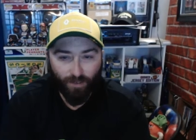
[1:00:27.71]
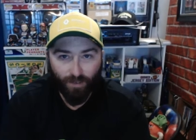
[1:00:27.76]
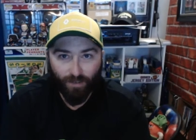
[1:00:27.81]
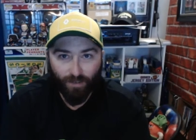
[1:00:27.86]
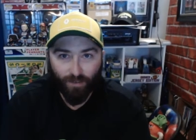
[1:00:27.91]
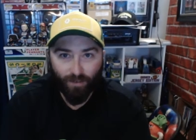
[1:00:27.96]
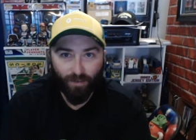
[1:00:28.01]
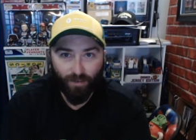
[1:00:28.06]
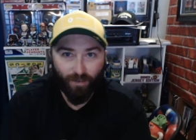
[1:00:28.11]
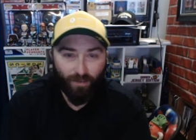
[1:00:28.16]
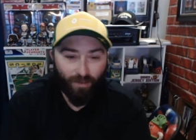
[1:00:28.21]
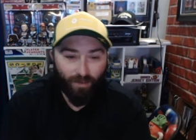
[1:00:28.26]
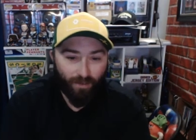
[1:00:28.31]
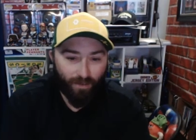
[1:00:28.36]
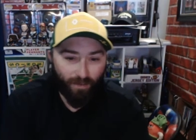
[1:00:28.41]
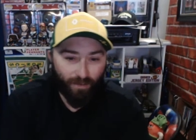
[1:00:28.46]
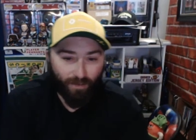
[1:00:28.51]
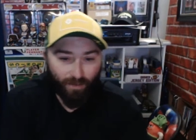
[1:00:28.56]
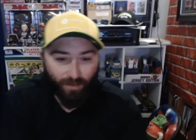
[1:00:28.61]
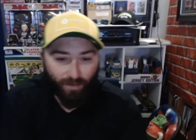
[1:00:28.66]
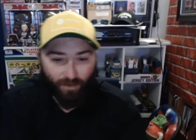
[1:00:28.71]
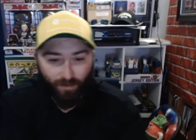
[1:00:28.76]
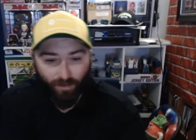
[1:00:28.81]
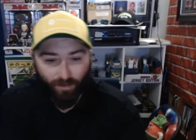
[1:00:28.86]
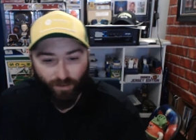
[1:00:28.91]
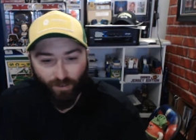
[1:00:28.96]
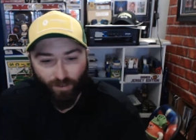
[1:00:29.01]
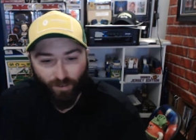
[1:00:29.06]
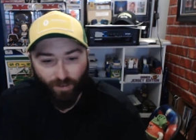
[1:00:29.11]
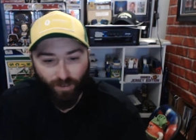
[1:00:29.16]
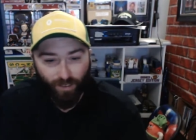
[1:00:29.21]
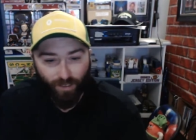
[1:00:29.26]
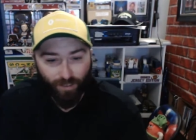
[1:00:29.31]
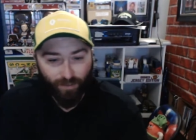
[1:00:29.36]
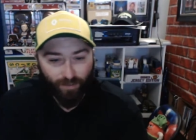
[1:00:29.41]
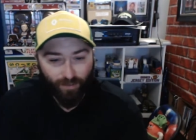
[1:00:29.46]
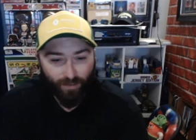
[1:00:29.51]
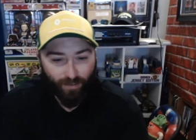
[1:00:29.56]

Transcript: uh, on the site.